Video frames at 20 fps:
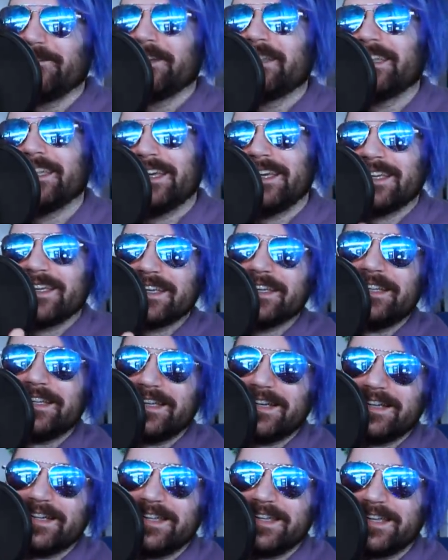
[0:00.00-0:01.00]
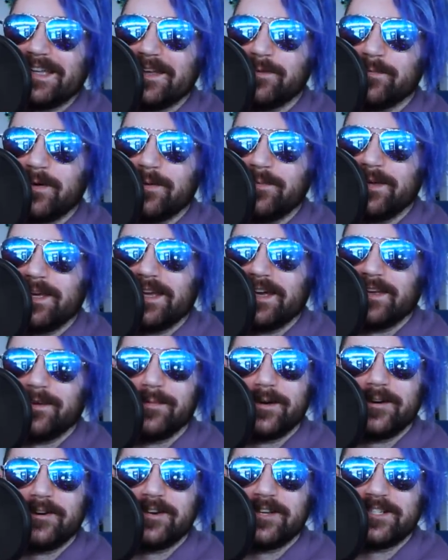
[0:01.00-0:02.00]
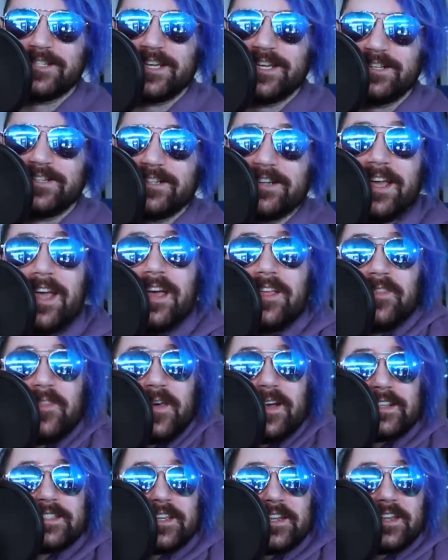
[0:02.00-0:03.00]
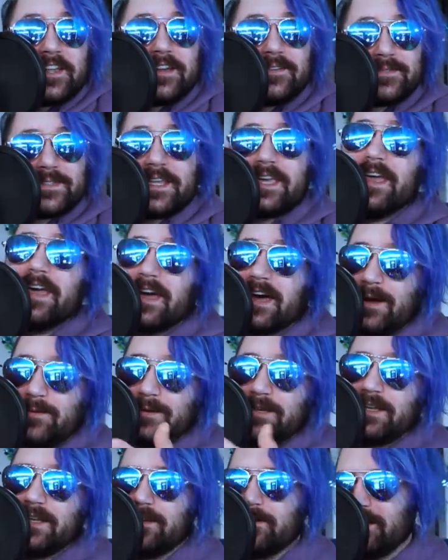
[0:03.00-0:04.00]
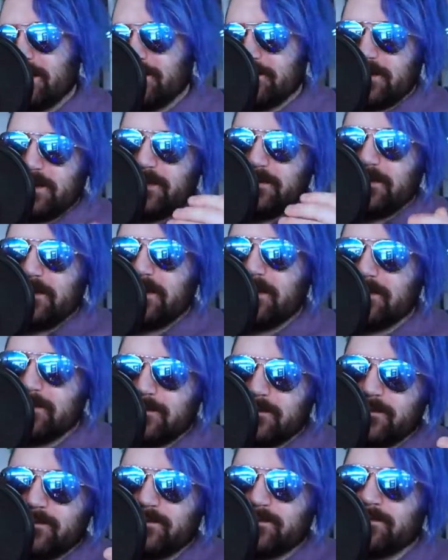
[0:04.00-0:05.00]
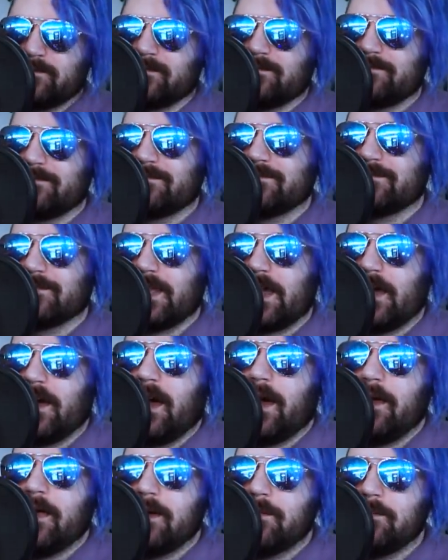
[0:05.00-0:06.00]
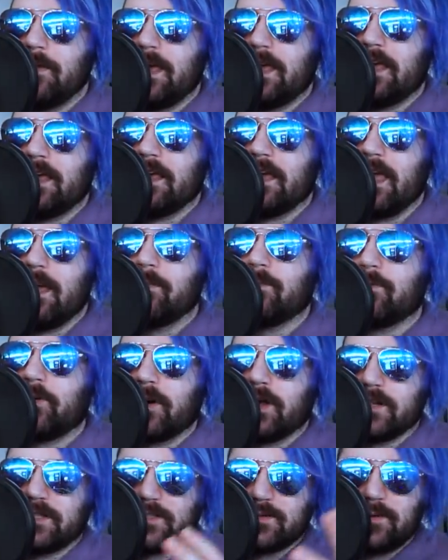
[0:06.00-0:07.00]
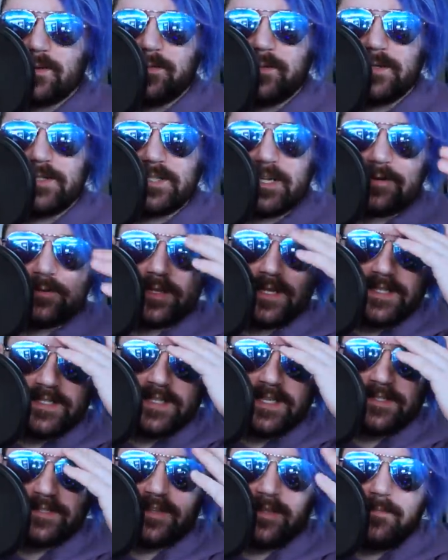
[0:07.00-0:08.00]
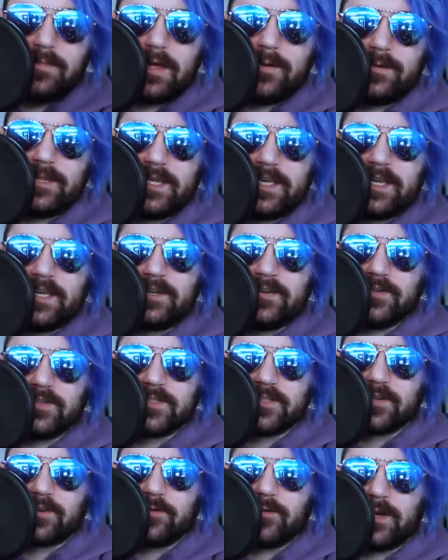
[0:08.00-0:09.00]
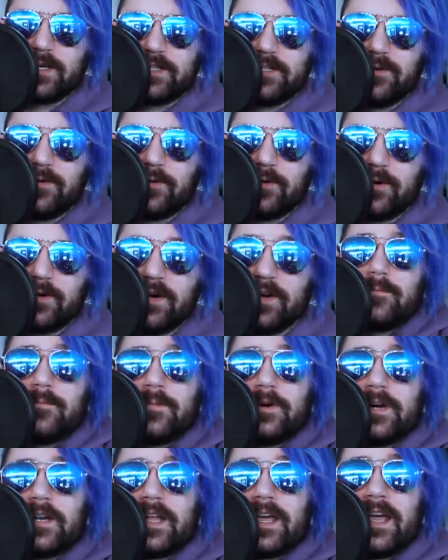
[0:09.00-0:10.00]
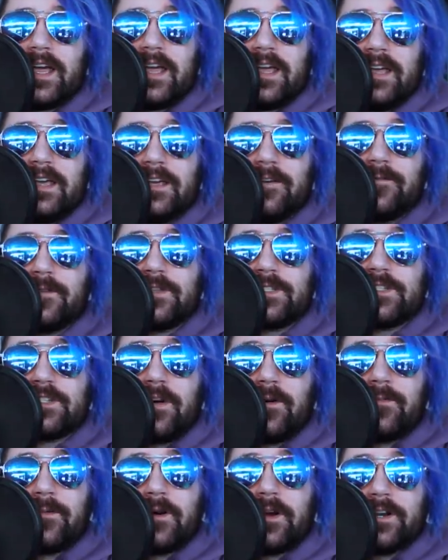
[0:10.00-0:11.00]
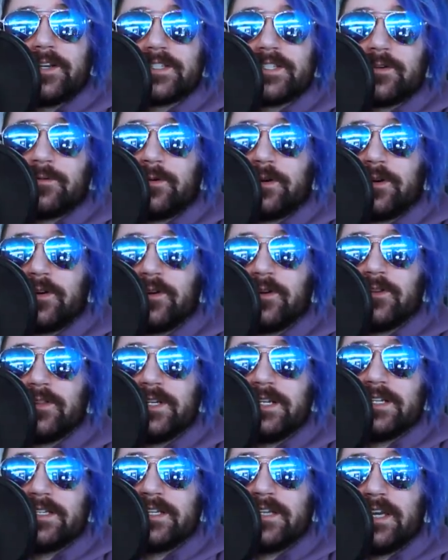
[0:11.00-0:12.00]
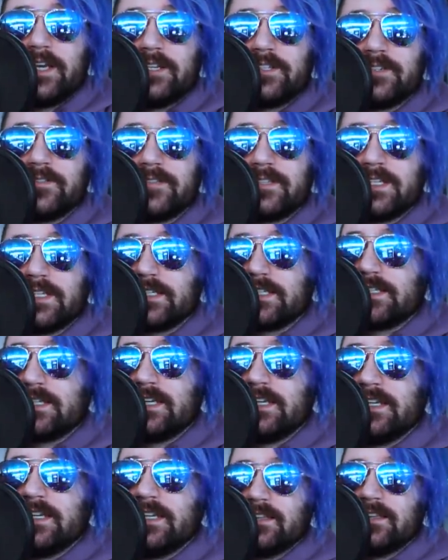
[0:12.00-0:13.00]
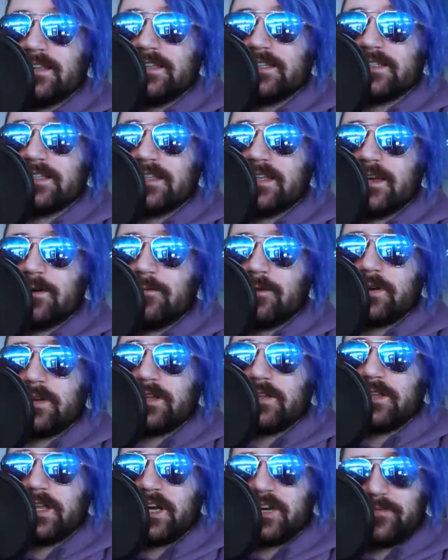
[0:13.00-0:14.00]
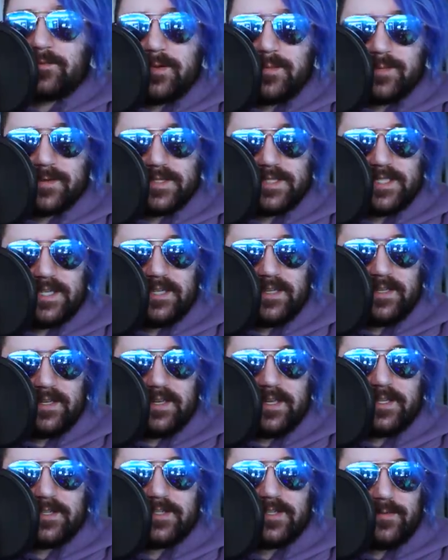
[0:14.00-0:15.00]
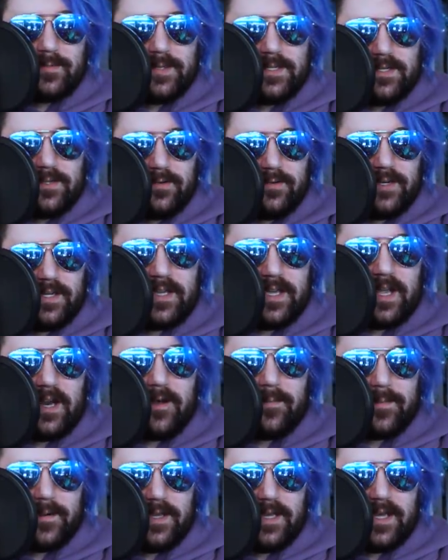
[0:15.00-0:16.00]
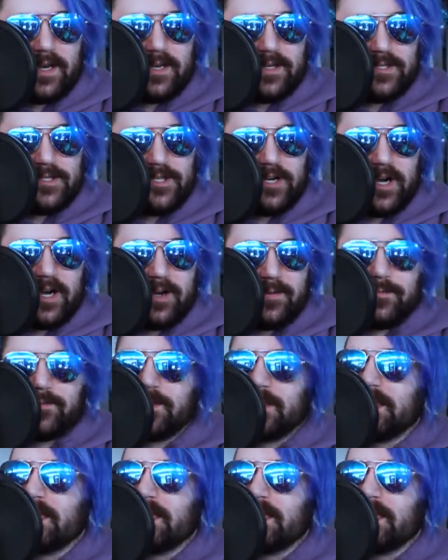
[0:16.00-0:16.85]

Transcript: feel like uh, the kid might be getting a better education. That's all I'm saying. I mean, it... it, it, it... I, I am making a broad sweeping generalization that maybe the kid knows the correct your, but hey, if he's jumping on his career early at the age of sixteen, isn't that what a lot of people say that kids should be doing? Get up and get a job? The